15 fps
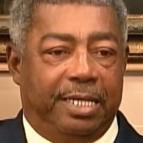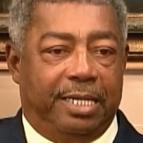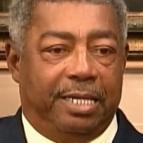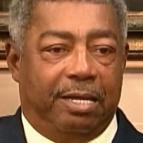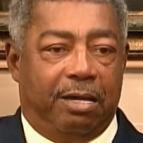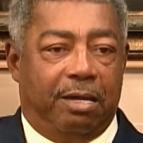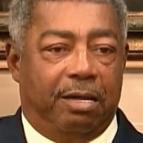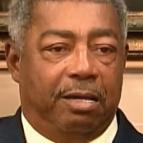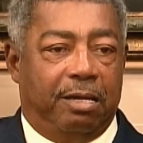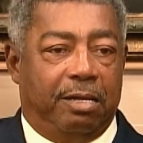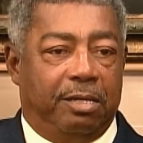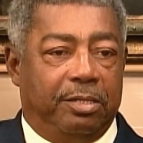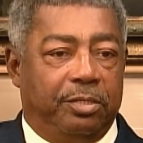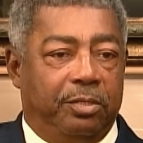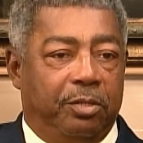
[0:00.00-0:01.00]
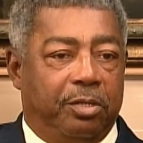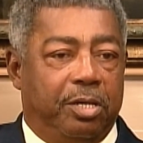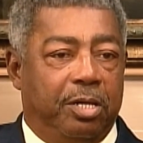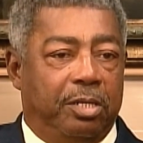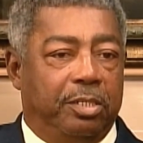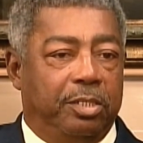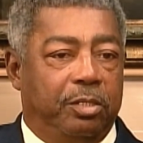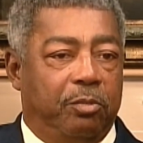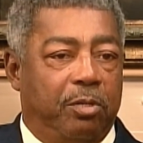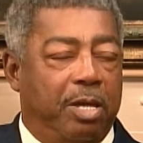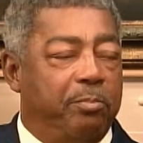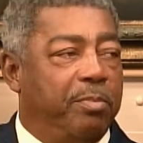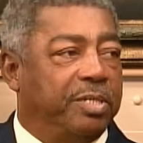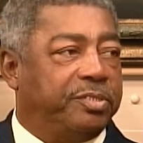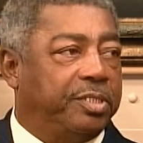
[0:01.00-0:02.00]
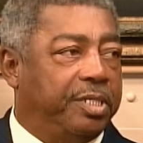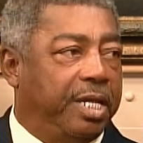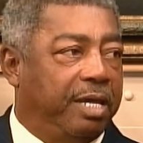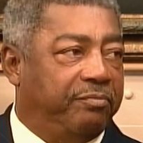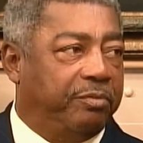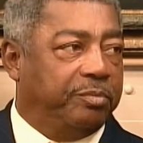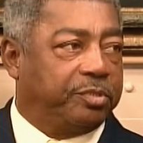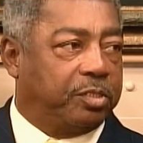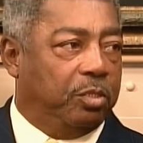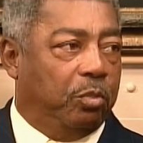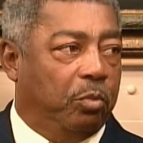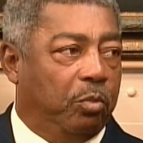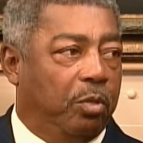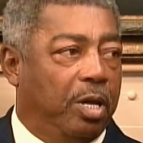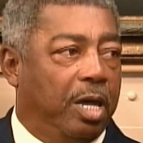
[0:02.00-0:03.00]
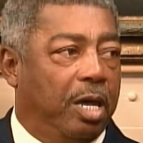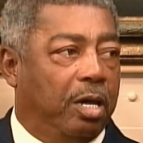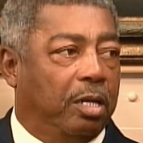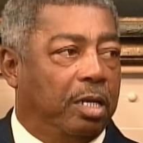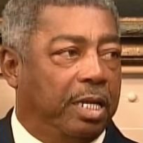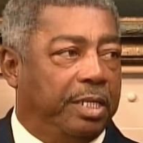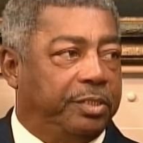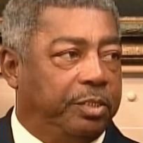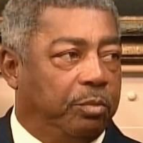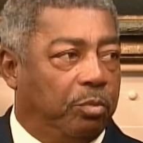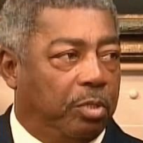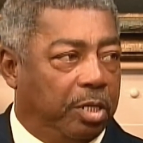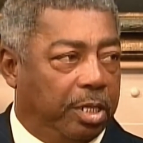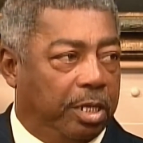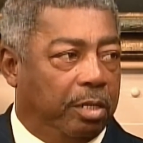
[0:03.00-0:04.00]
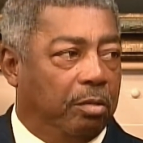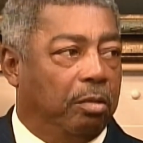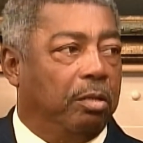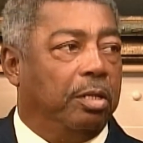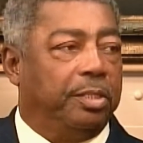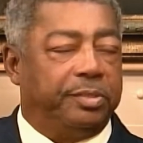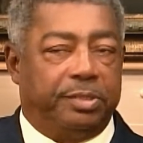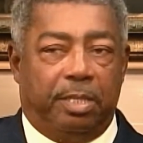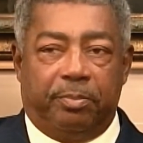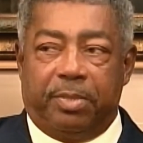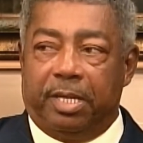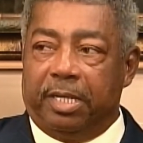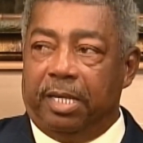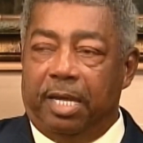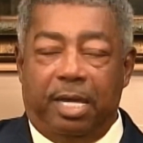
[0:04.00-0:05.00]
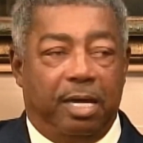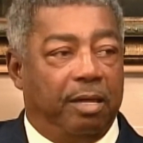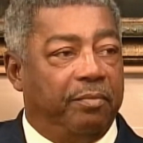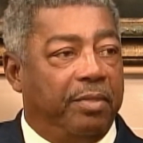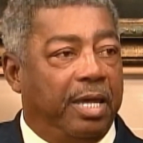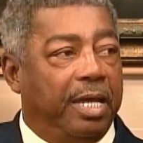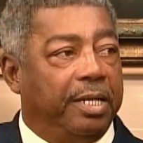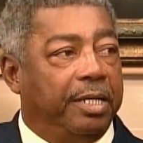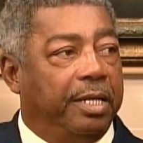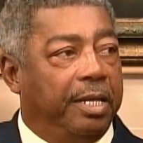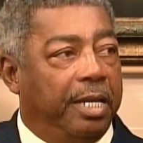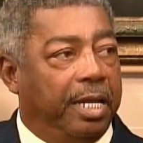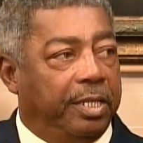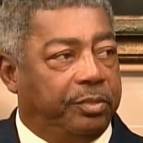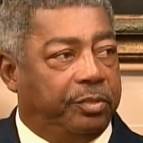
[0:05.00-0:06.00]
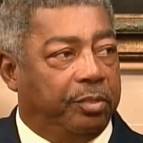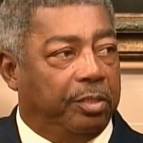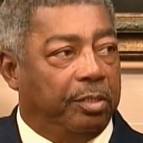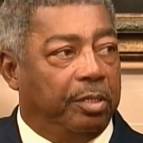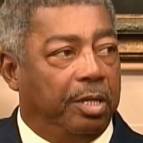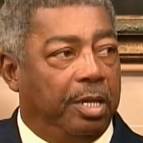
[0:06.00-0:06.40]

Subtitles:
you had missed a day from school unless you were ill or something of that nature.